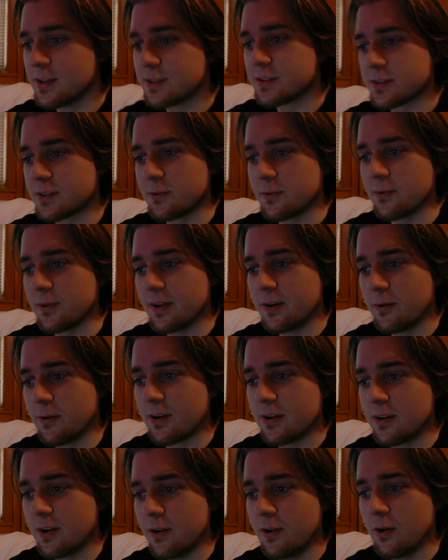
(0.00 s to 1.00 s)
So in
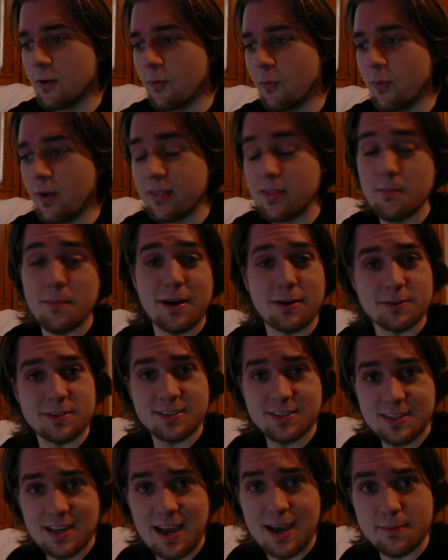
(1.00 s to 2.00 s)
order to know when the mouse
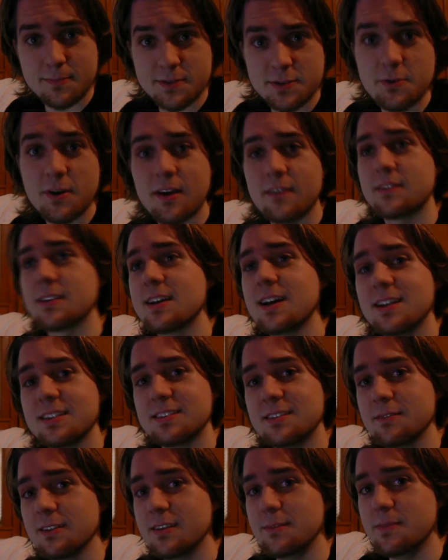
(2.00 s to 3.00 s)
stops, you have to
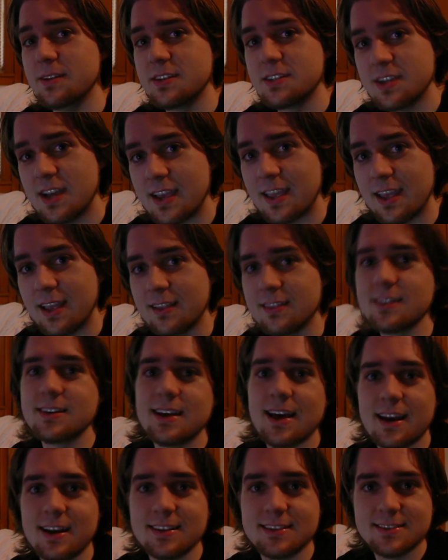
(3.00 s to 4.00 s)
constantly be checking the
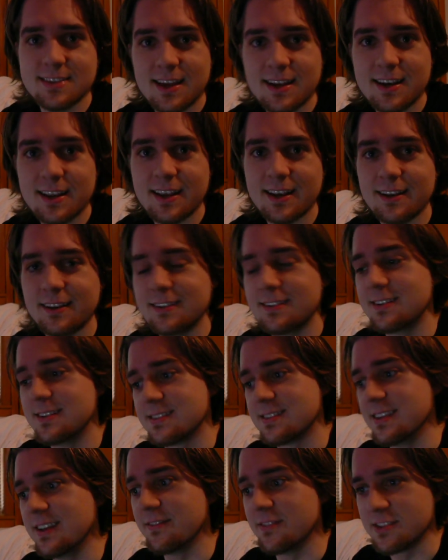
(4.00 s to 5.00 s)
data it's sending
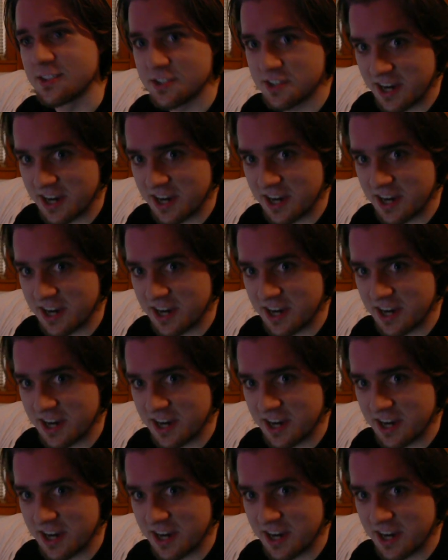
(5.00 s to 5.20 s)
to see if it's